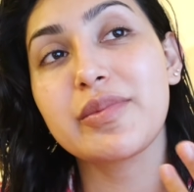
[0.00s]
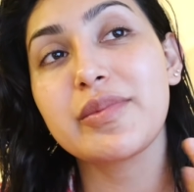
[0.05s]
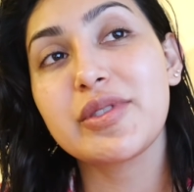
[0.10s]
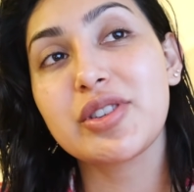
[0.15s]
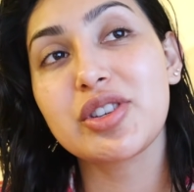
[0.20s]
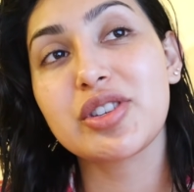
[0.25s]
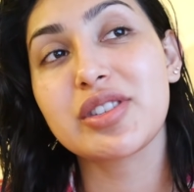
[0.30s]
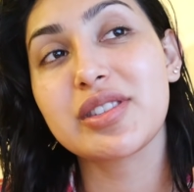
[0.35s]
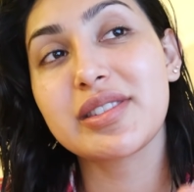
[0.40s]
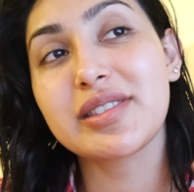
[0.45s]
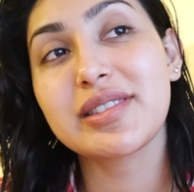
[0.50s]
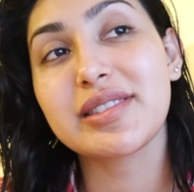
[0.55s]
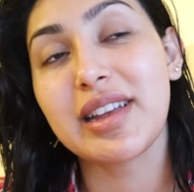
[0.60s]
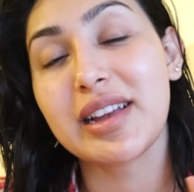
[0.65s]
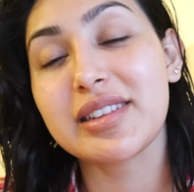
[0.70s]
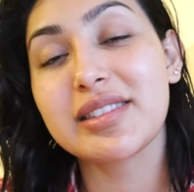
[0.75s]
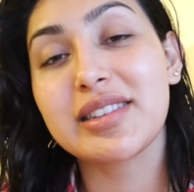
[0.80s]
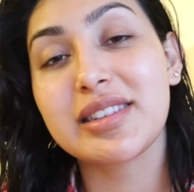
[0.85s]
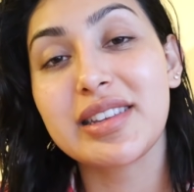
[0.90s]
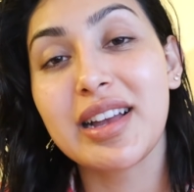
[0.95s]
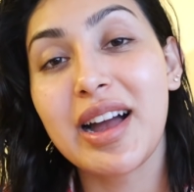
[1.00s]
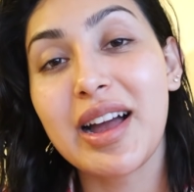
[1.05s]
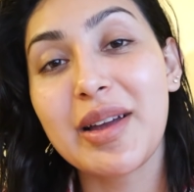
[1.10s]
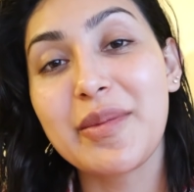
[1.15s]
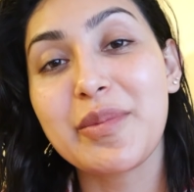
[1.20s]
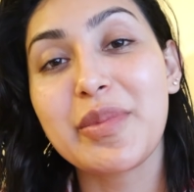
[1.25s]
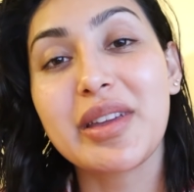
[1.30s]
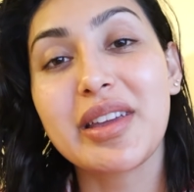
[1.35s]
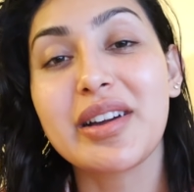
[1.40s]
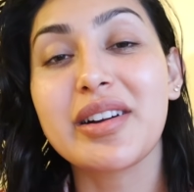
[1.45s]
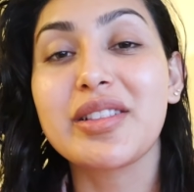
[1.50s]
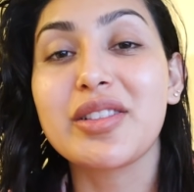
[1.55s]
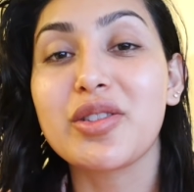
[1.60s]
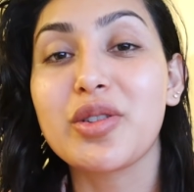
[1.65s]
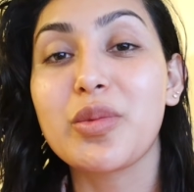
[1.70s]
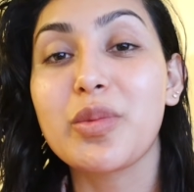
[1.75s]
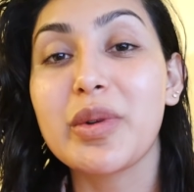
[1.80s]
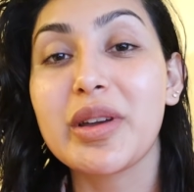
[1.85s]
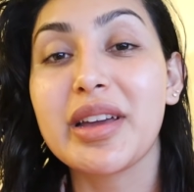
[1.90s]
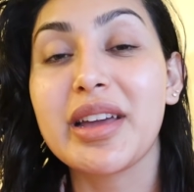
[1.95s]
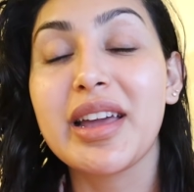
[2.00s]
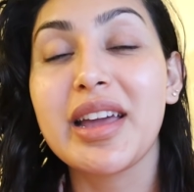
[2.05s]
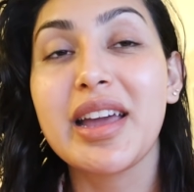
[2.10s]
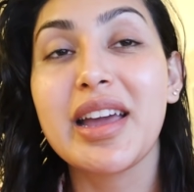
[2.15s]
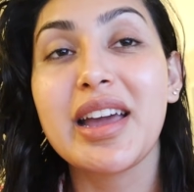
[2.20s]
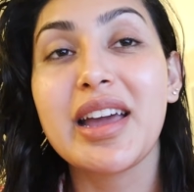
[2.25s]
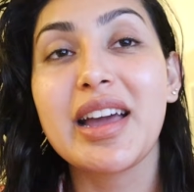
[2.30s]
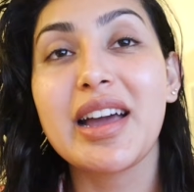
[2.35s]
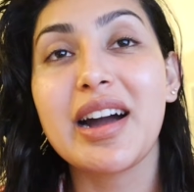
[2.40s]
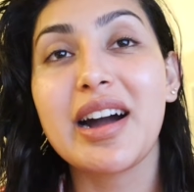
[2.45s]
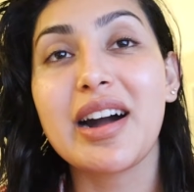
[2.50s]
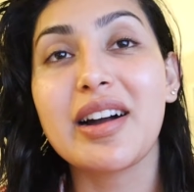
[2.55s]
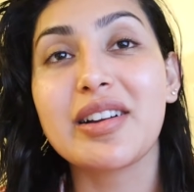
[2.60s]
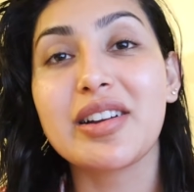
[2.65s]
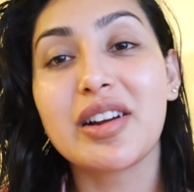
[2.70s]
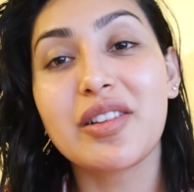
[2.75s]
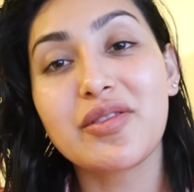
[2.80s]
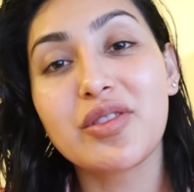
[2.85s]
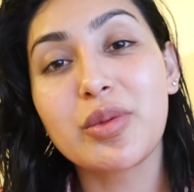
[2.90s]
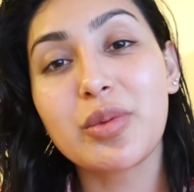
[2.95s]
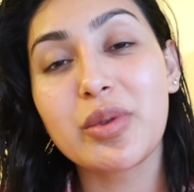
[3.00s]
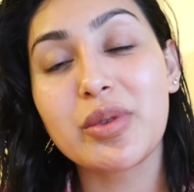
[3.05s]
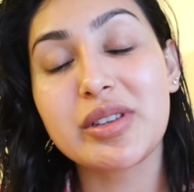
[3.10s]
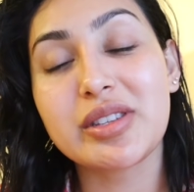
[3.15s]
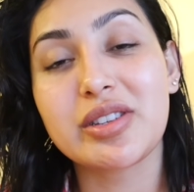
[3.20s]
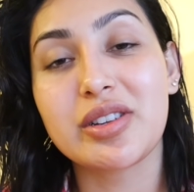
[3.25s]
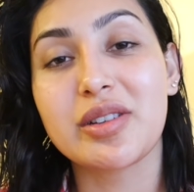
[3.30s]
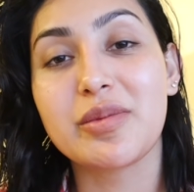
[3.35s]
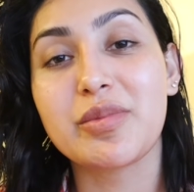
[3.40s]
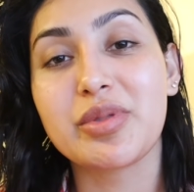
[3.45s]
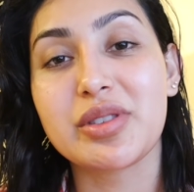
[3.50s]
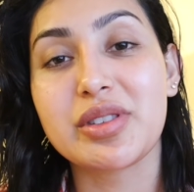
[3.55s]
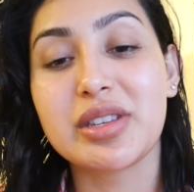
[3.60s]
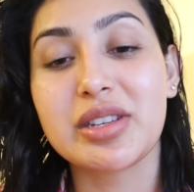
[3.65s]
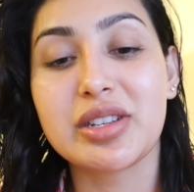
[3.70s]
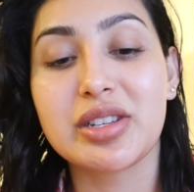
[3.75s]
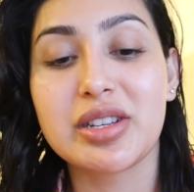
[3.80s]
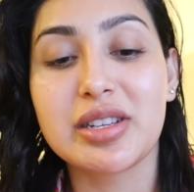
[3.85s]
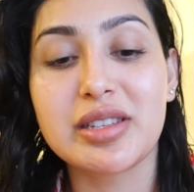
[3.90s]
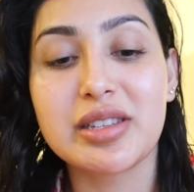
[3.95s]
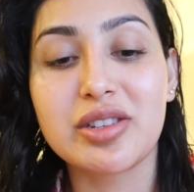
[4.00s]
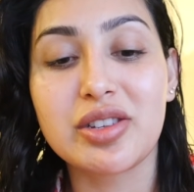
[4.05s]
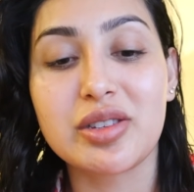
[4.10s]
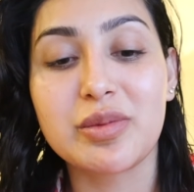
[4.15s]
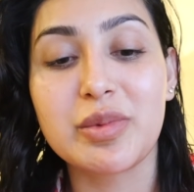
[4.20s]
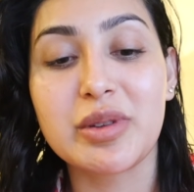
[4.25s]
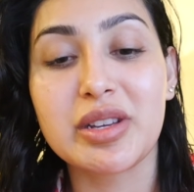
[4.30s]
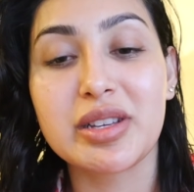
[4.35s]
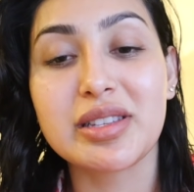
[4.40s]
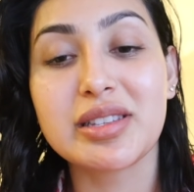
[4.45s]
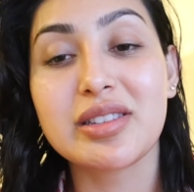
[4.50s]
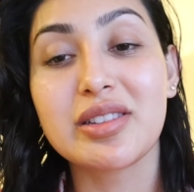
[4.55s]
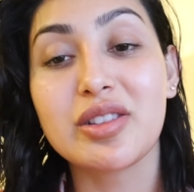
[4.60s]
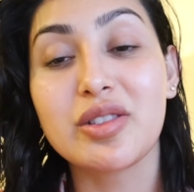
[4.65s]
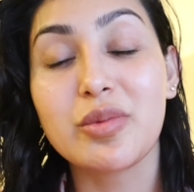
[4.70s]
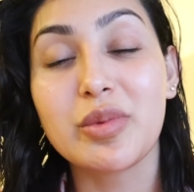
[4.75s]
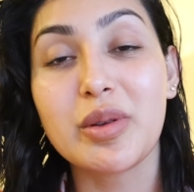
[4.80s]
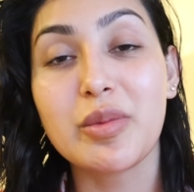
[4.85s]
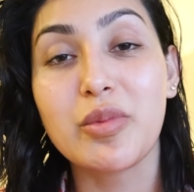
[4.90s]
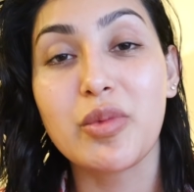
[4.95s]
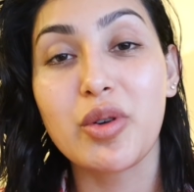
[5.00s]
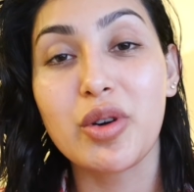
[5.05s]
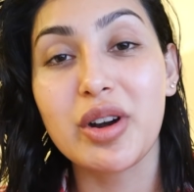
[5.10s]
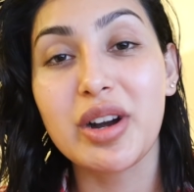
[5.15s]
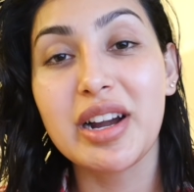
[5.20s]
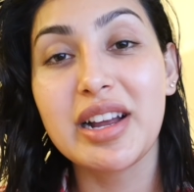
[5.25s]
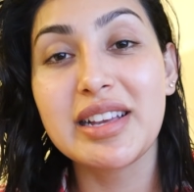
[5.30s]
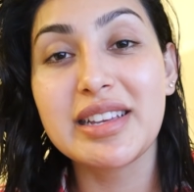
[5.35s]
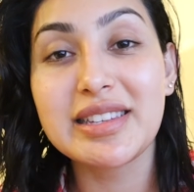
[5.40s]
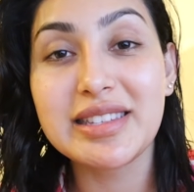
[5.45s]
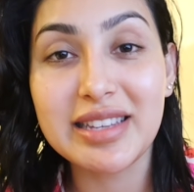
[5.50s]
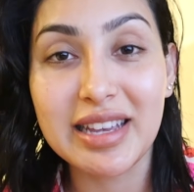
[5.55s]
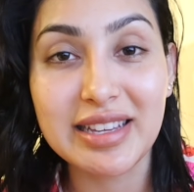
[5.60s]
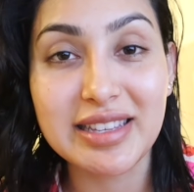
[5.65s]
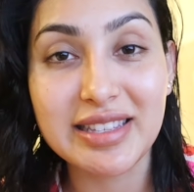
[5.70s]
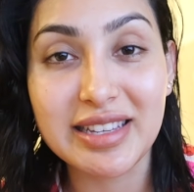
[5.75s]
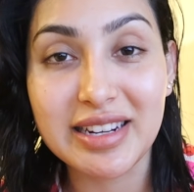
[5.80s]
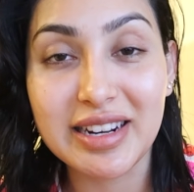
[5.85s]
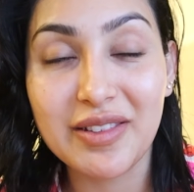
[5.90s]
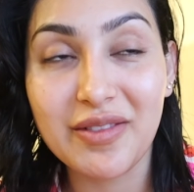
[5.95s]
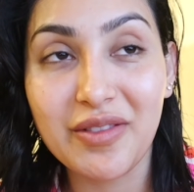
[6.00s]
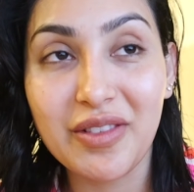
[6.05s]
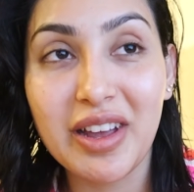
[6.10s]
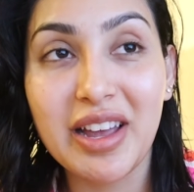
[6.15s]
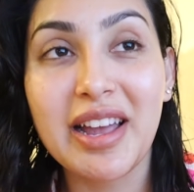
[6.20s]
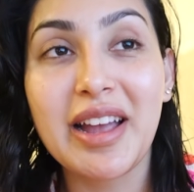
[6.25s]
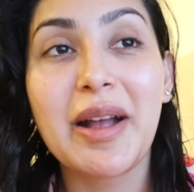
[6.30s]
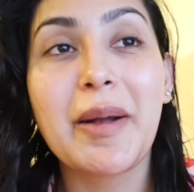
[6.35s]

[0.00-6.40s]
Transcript: just sexy time be a little bit uncomfortable with certain positions just because it's a little bit more sensitive.